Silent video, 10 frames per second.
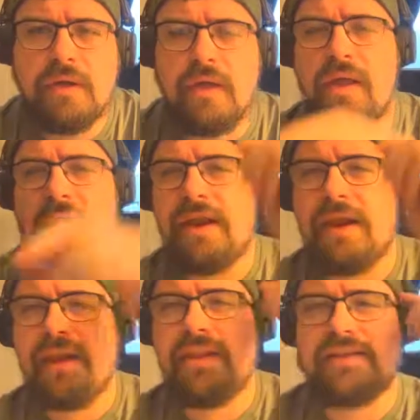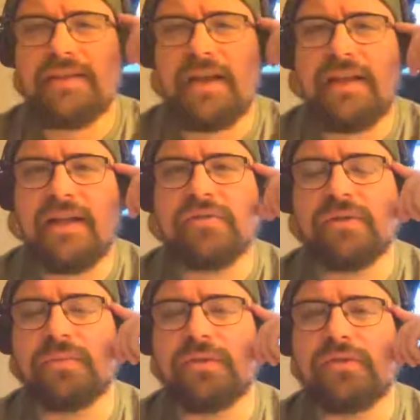And that's
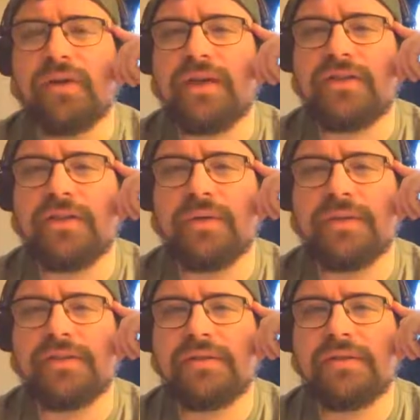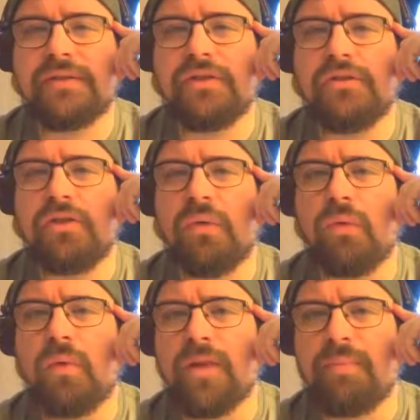what's great too is you don't
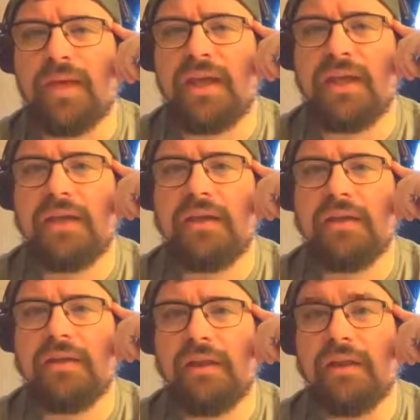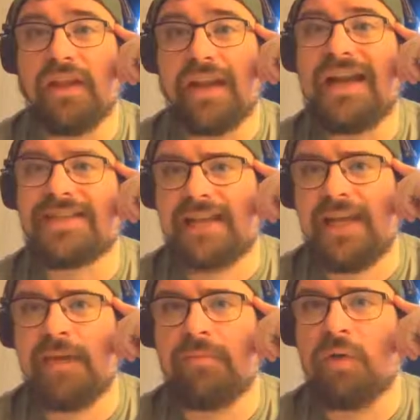want to be the next
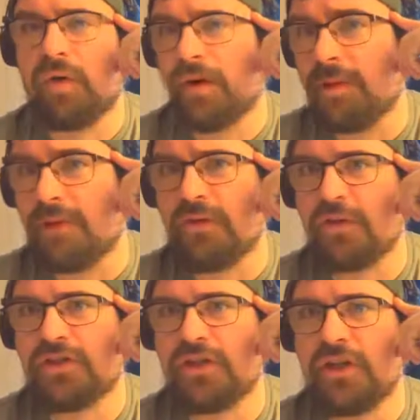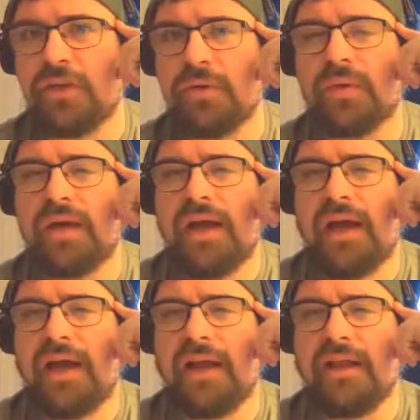him. You want to be the first you,
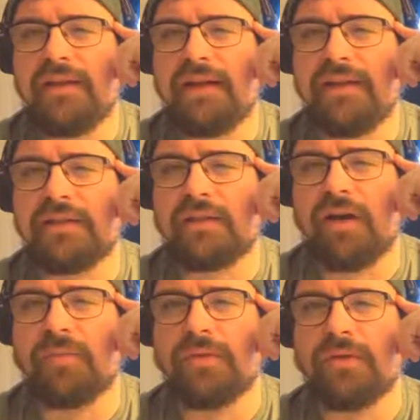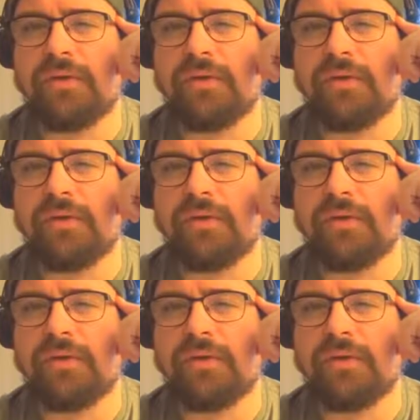and I think that's 100%. Incredible.